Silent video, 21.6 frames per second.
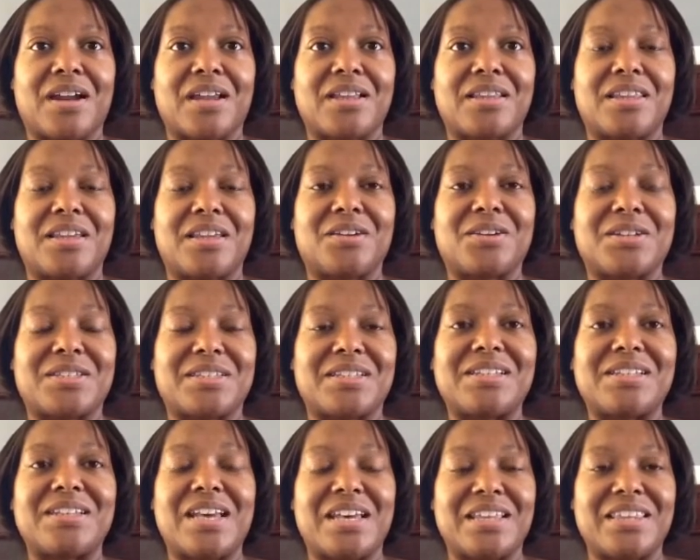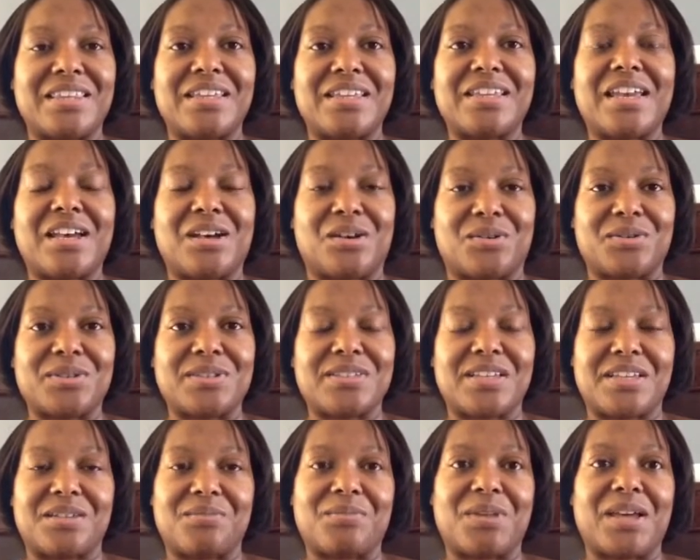there is nothing else
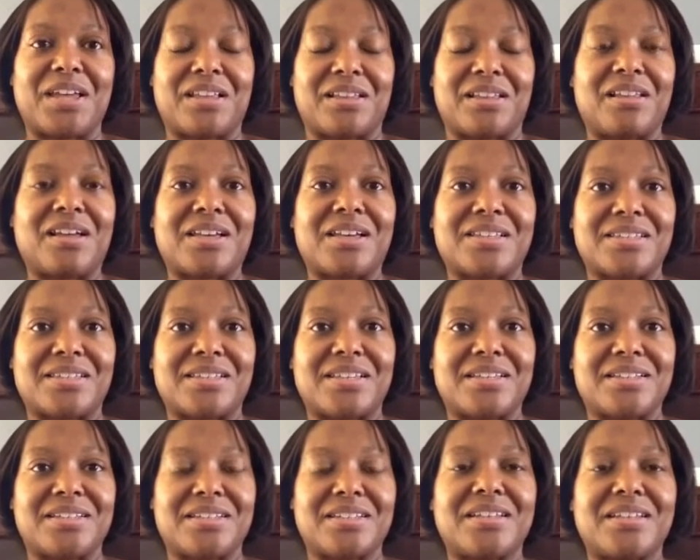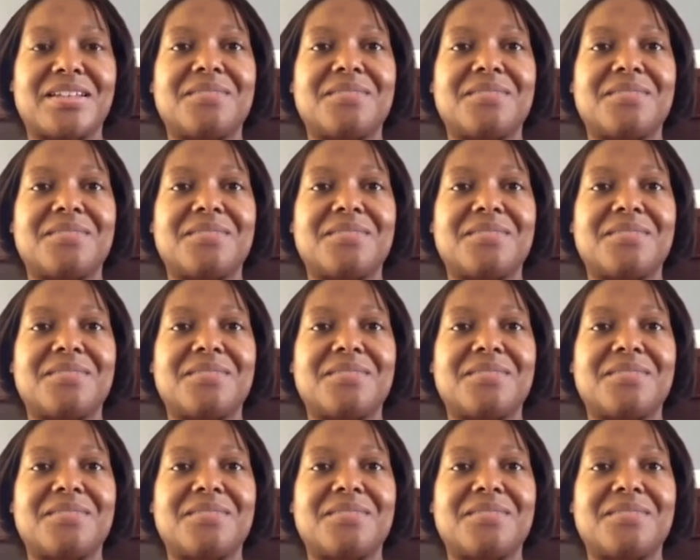in my closet